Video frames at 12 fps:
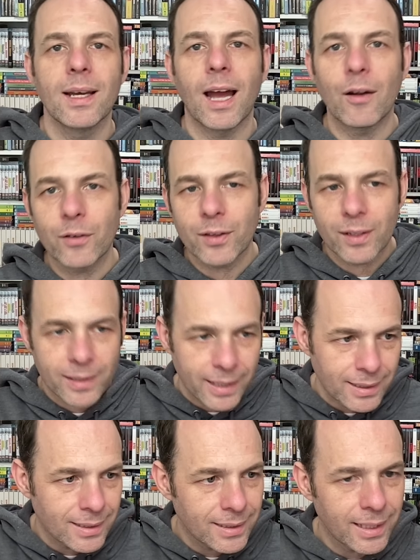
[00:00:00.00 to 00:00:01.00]
Everything
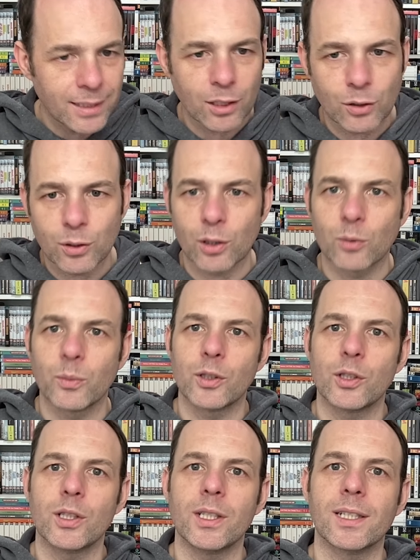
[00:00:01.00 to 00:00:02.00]
kind of takes a turn when
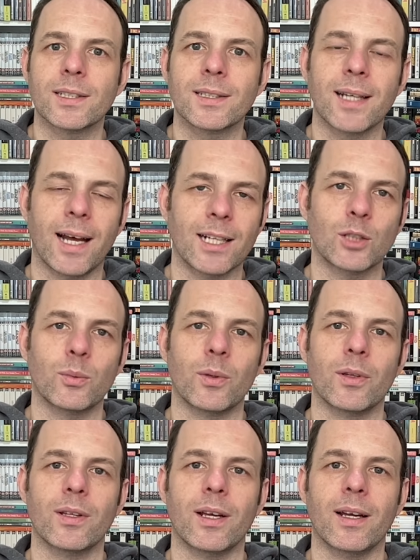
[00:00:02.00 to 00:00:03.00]
she is tasked
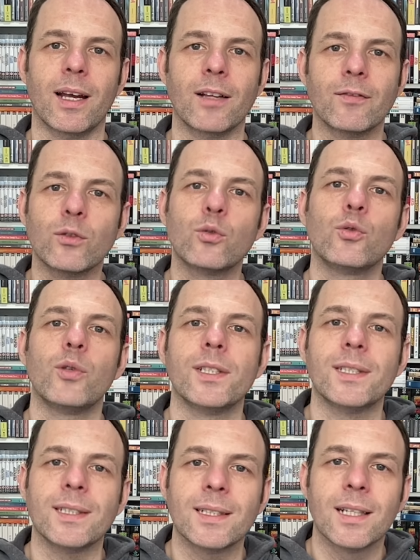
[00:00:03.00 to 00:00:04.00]
with
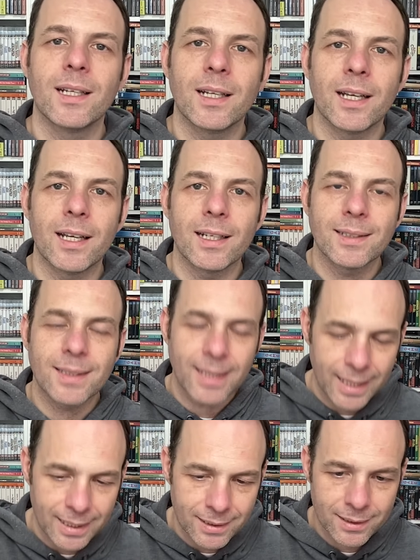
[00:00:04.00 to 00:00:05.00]
infiltrating
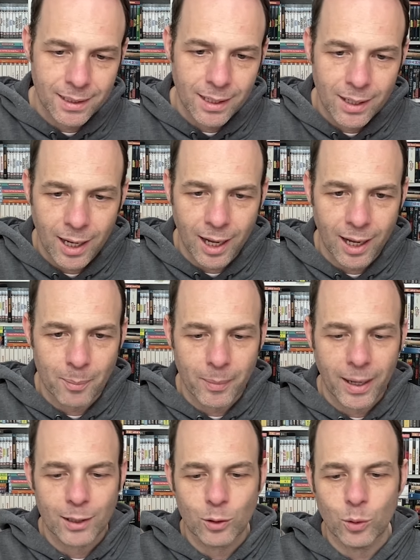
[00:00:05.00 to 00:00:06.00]
Tate, a
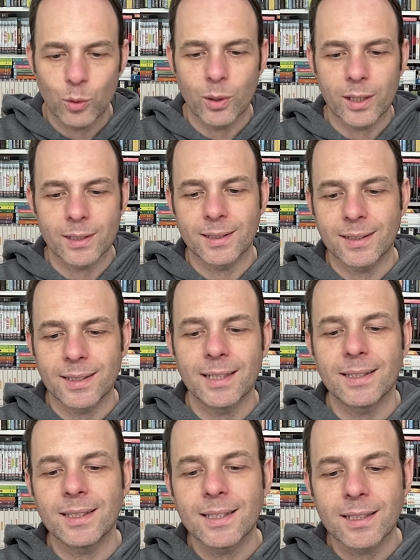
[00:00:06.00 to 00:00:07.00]
man who is
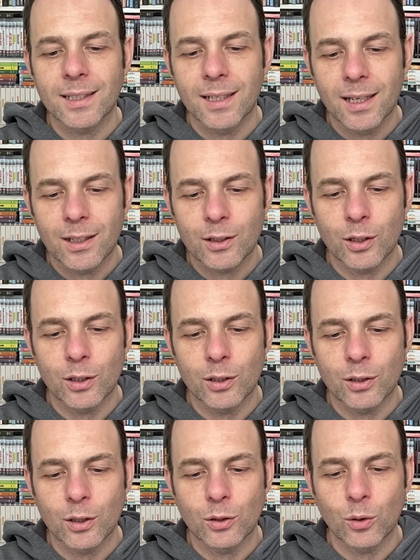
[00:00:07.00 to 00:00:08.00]
dating the
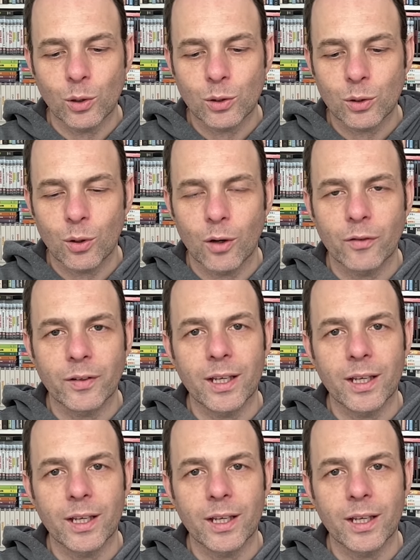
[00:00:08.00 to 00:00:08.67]
daughter of